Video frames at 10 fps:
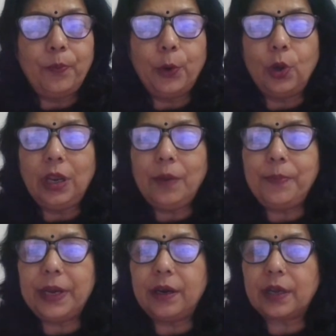Polar
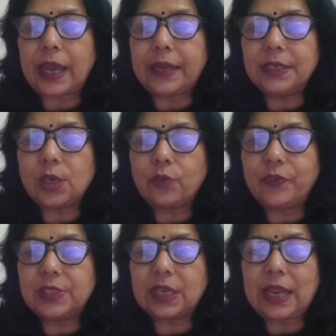bear carries out
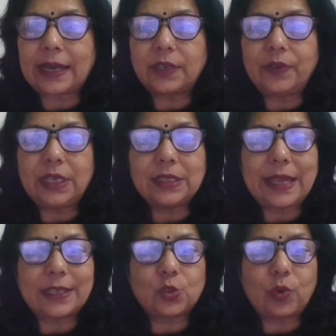physical activities
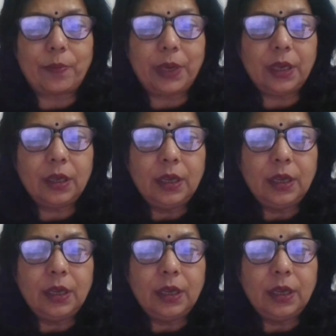like swimming.